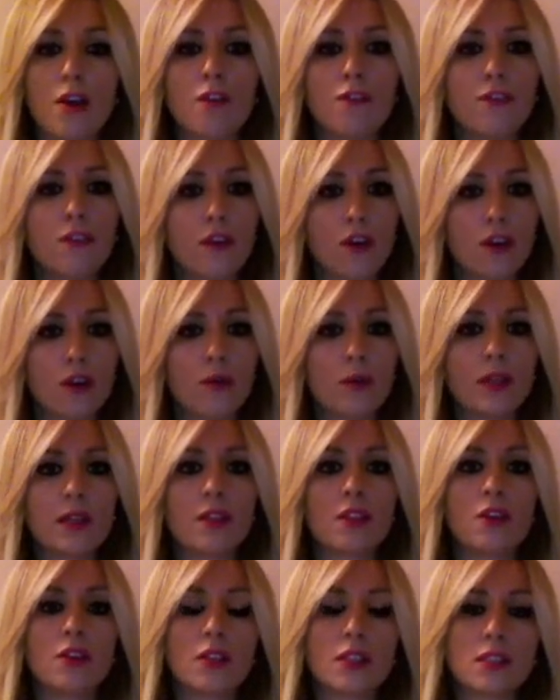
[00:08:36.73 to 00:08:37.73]

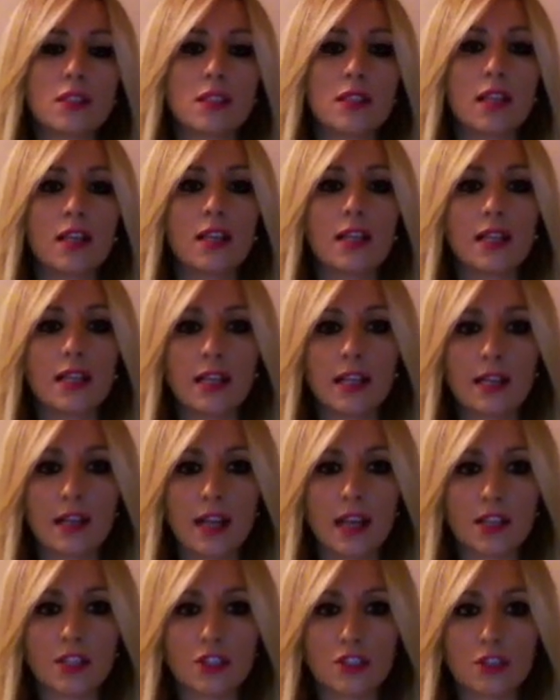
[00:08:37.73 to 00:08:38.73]
following the original
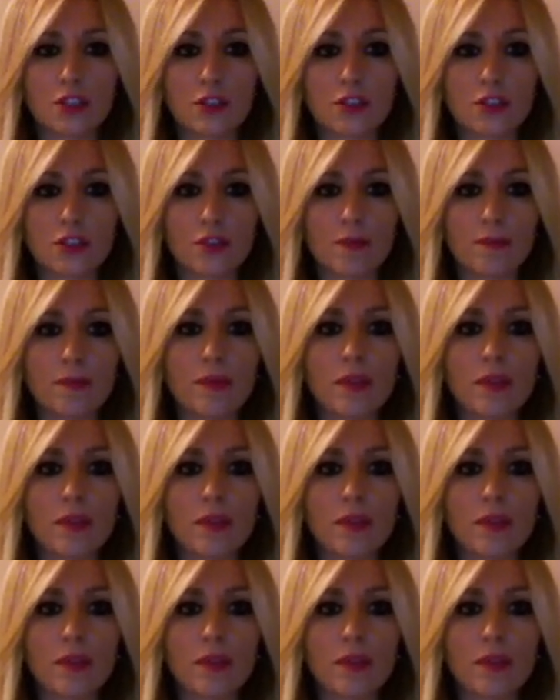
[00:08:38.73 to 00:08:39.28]
inclinations.